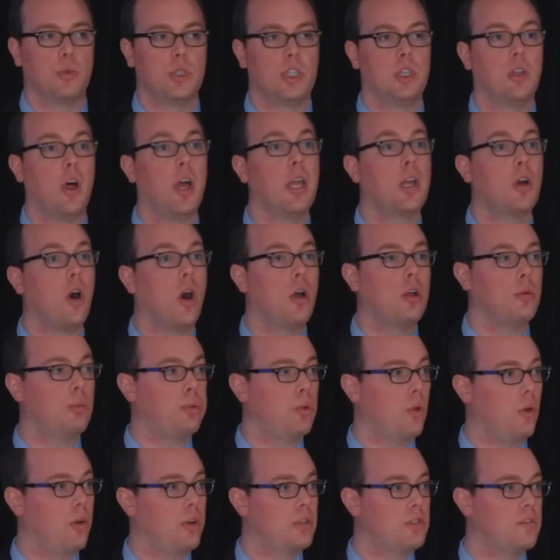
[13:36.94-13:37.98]
would like all
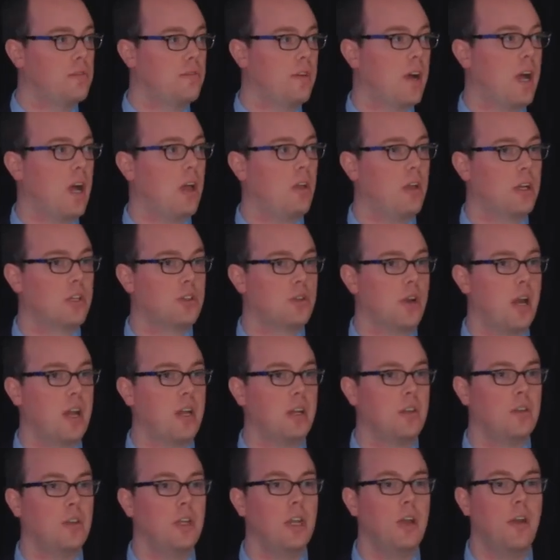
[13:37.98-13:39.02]
employers to file
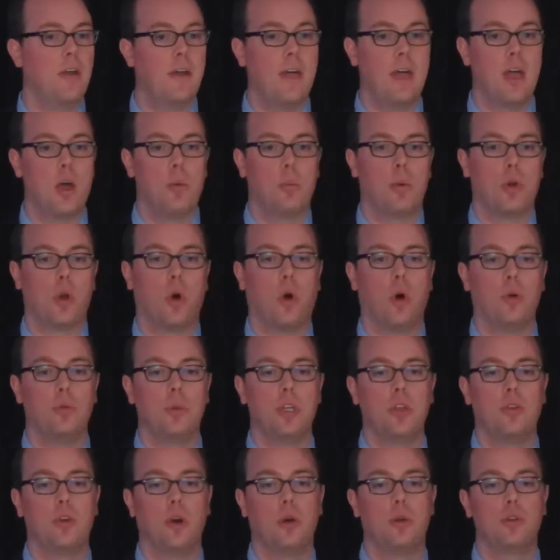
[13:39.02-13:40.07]
electronically, but
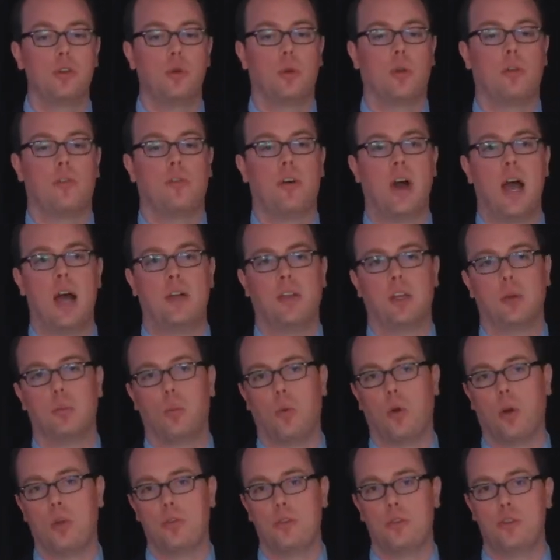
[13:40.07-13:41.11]
only those who are
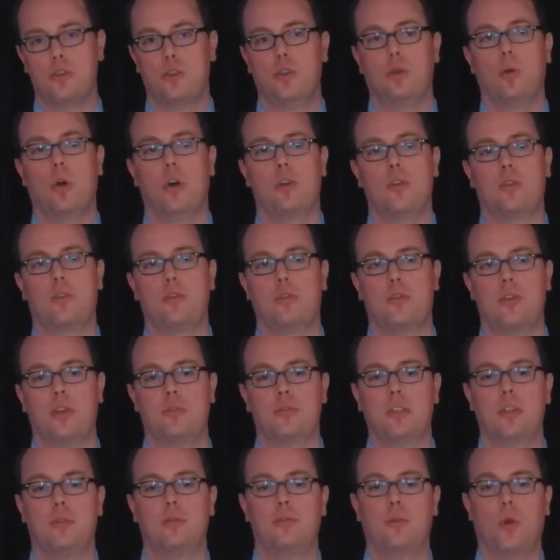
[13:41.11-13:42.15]
filing more than
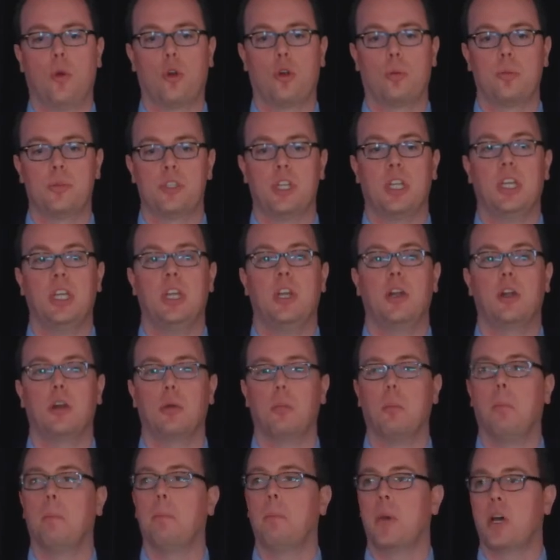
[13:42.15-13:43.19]
250 forms in a
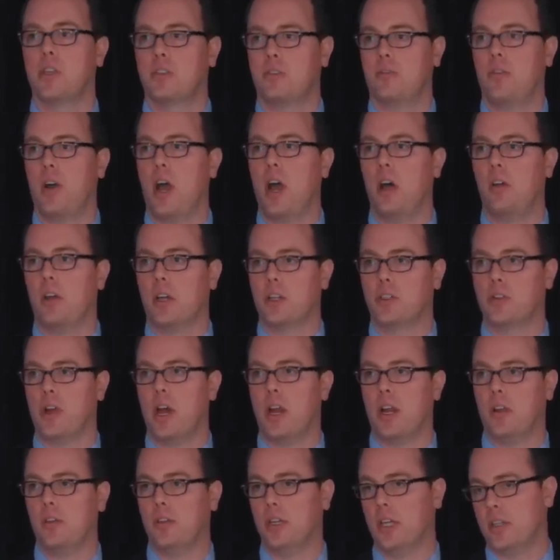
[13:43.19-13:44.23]
year must file
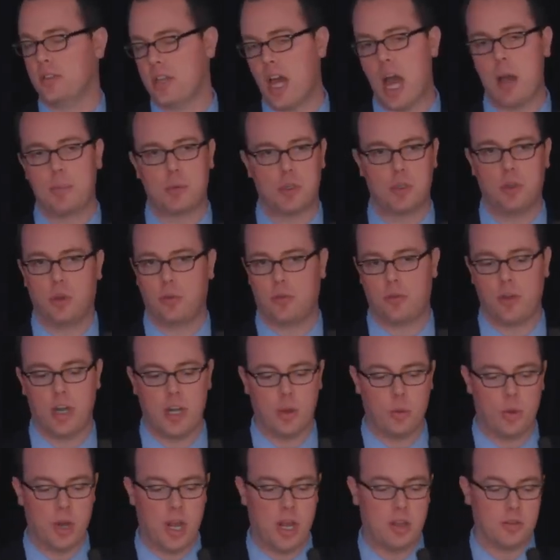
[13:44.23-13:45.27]
electronically. It's optional for
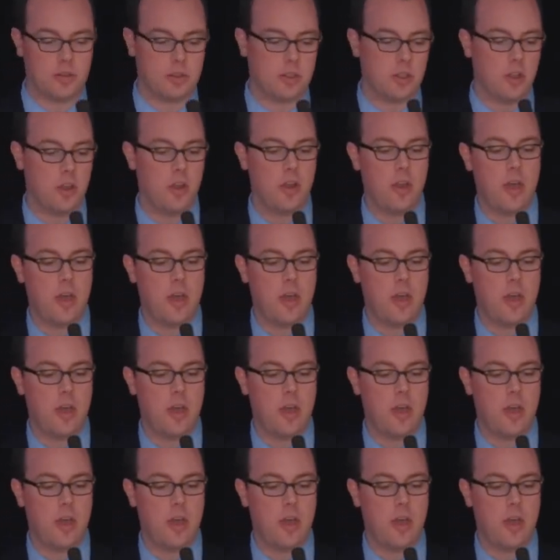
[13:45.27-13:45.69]
anyone else.